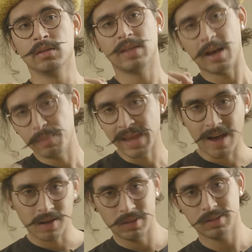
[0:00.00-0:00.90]
To help me
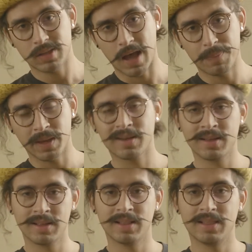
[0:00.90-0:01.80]
out on this topic,
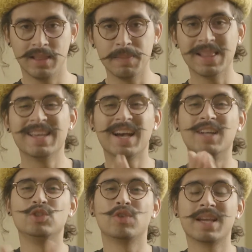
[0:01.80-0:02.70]
let me let
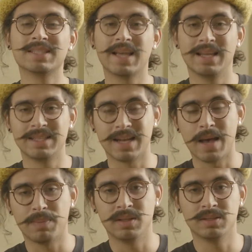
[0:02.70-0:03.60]
Andreas
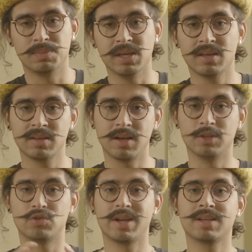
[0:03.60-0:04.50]
Antonopoulos speak.
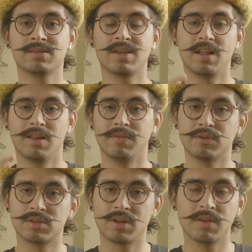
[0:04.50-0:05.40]
Andreas, I love
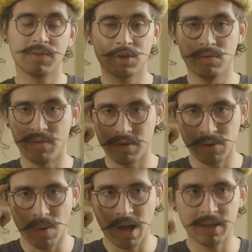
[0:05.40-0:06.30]
your stuff. You're
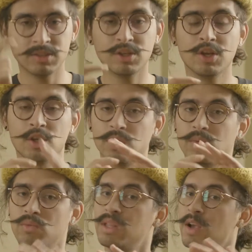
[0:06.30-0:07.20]
very wise. You
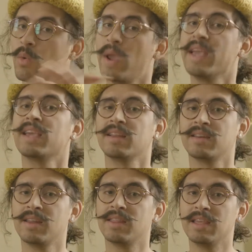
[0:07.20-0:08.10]
can really
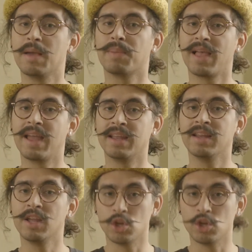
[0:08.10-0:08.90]
awaken the planet.